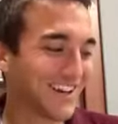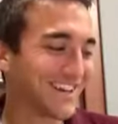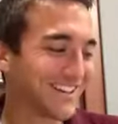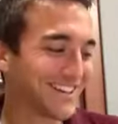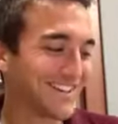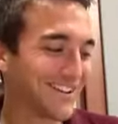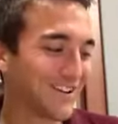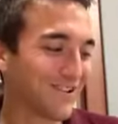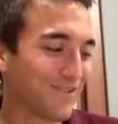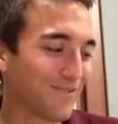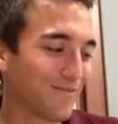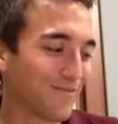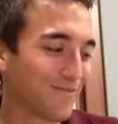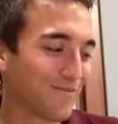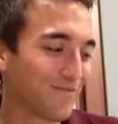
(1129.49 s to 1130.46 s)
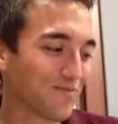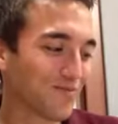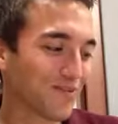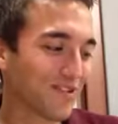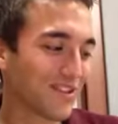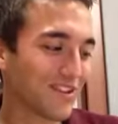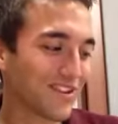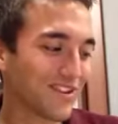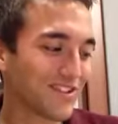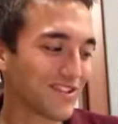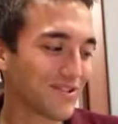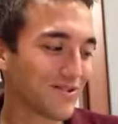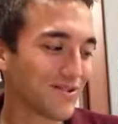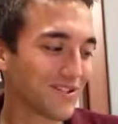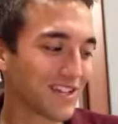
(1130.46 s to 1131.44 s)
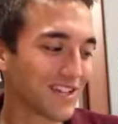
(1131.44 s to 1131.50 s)
So
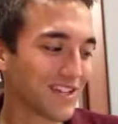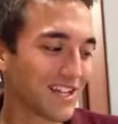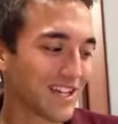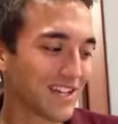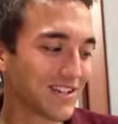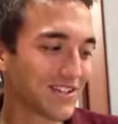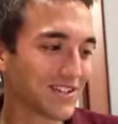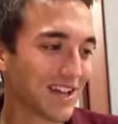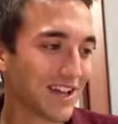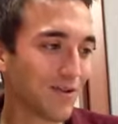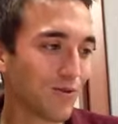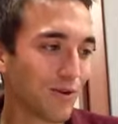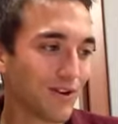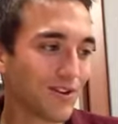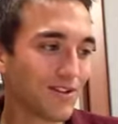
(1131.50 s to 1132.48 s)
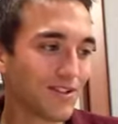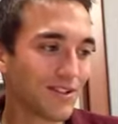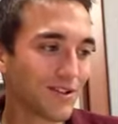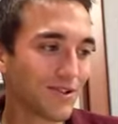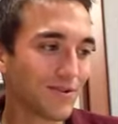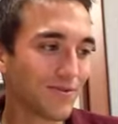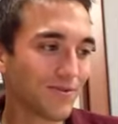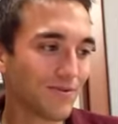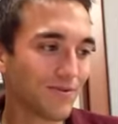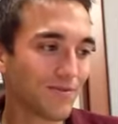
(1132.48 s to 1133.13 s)
students can take Psych 1 and 2,